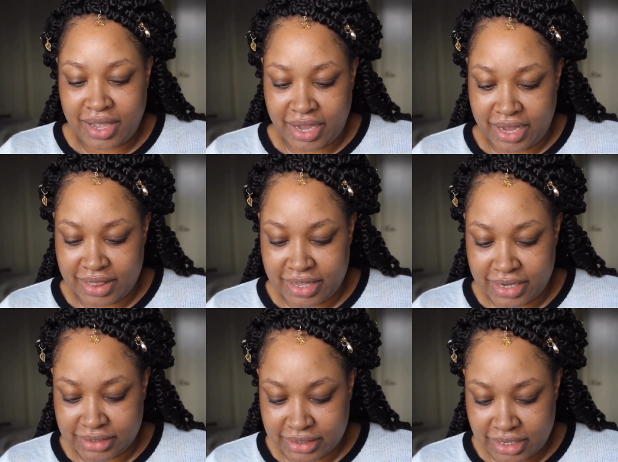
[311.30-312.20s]
And
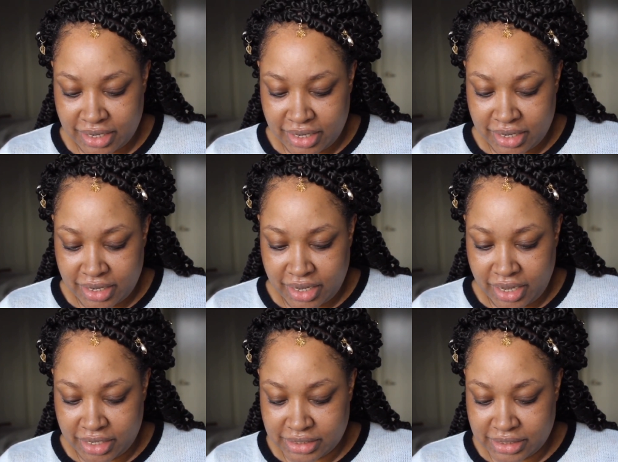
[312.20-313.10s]
this
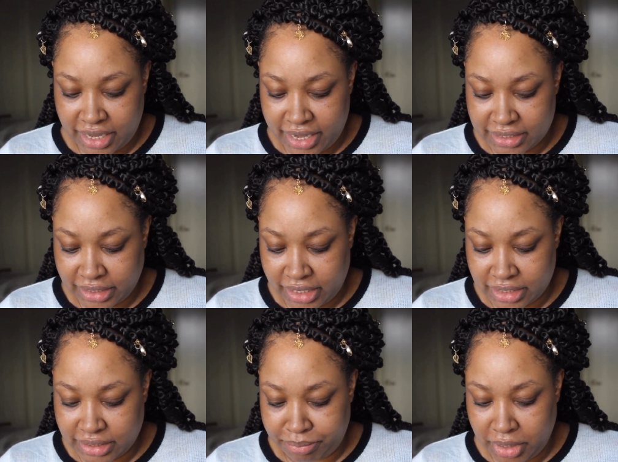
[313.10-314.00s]
says it
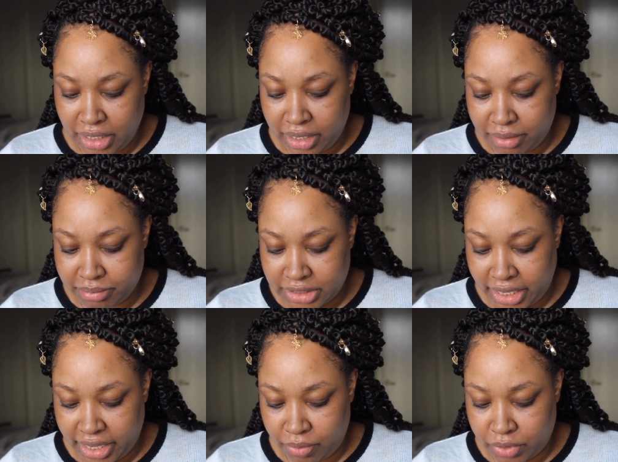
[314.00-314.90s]
is a medium
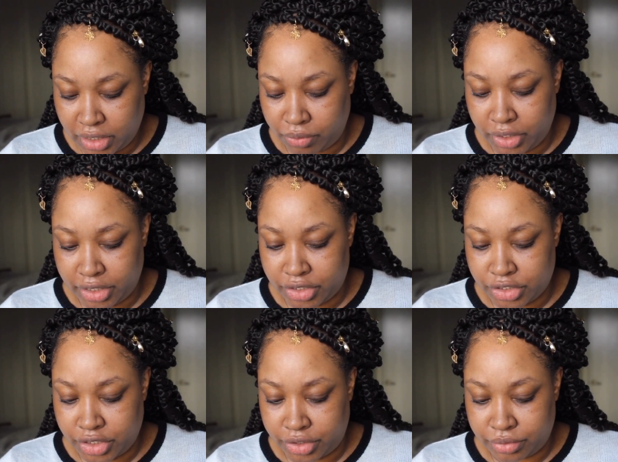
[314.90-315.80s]
tan with golden
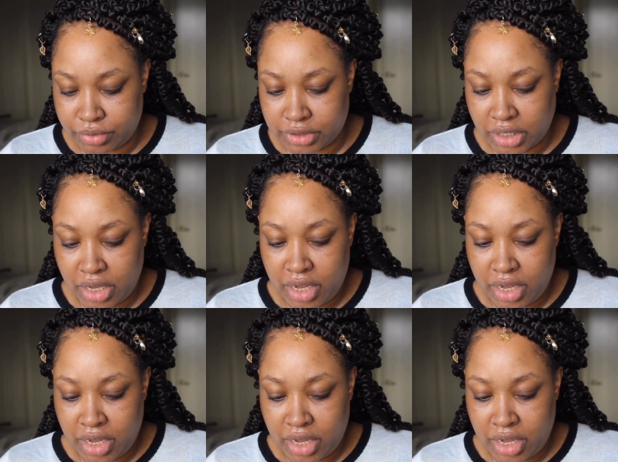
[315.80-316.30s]
undertones.